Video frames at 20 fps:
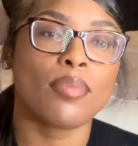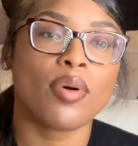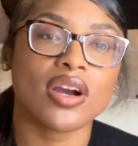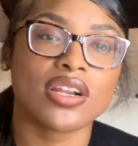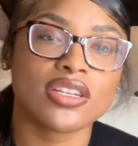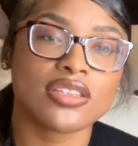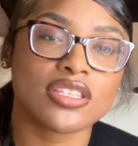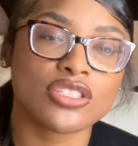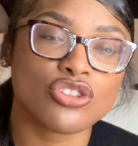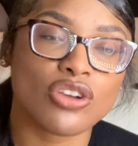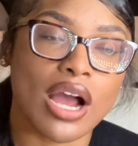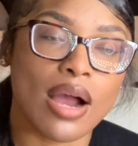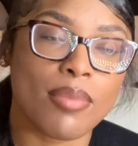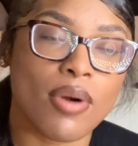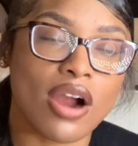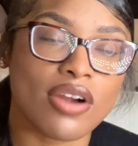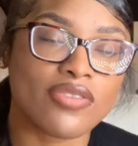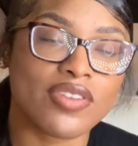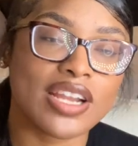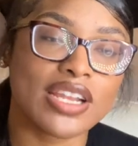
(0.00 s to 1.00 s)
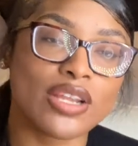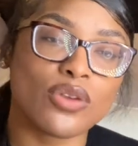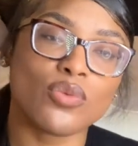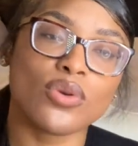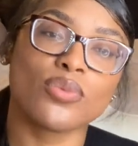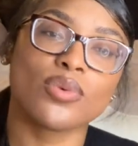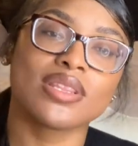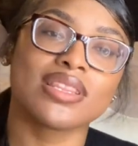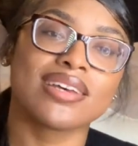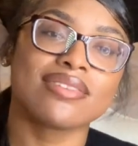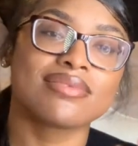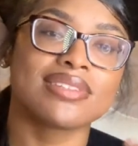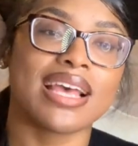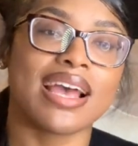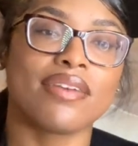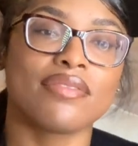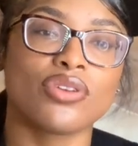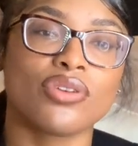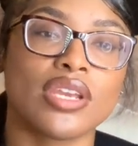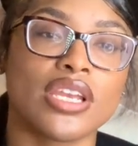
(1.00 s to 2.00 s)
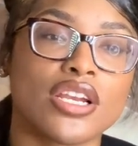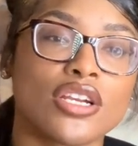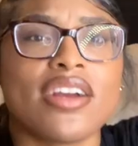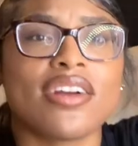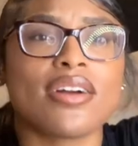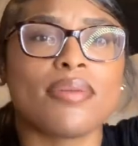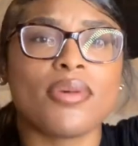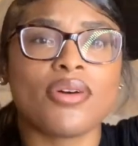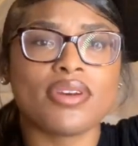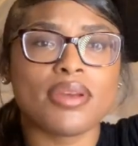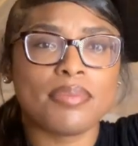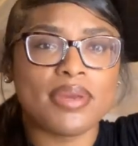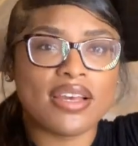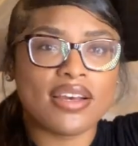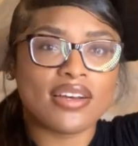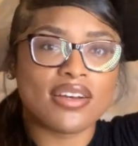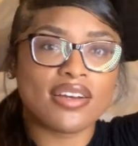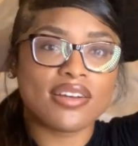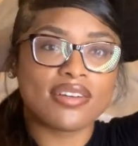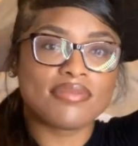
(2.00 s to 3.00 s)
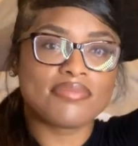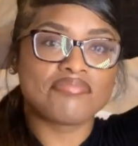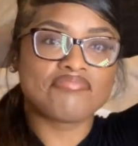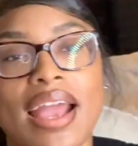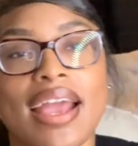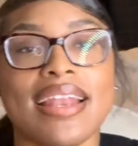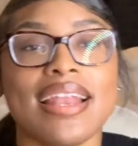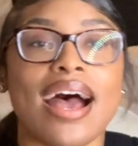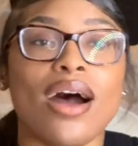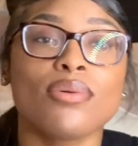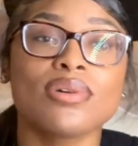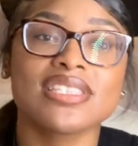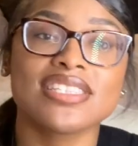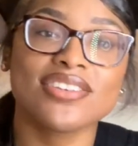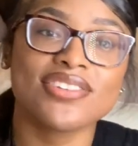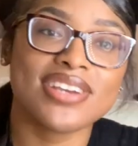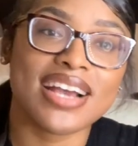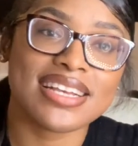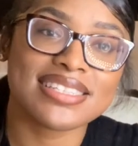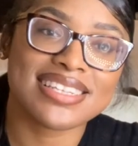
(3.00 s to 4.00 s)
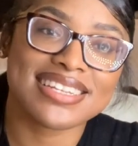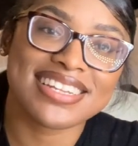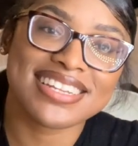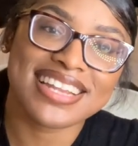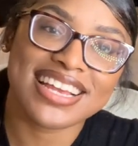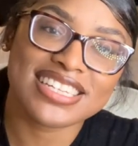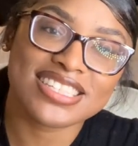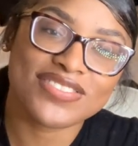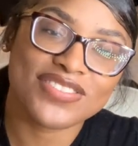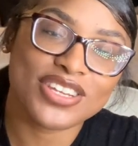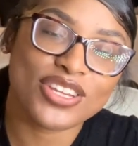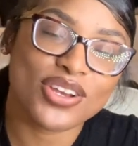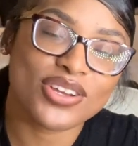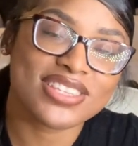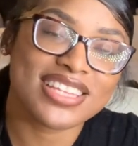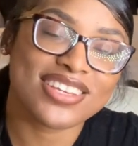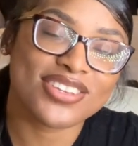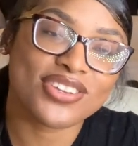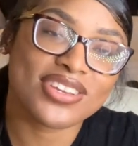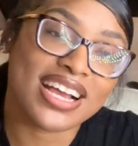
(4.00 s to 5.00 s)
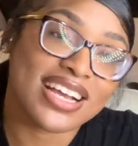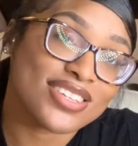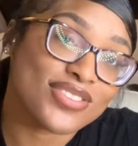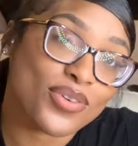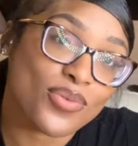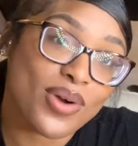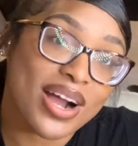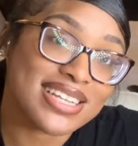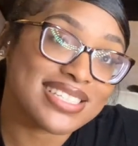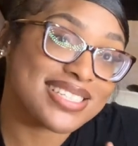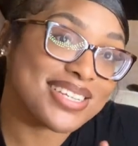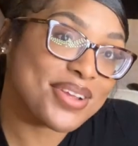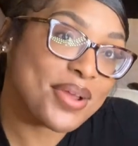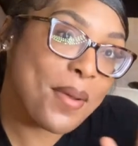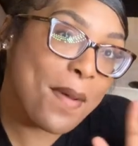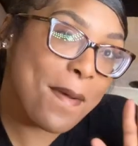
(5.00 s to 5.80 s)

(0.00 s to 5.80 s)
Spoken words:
part of the tribe already, we would love to have you here. Come on, give me a hug, and I will see you guys in the next video. Thank you guys for watching.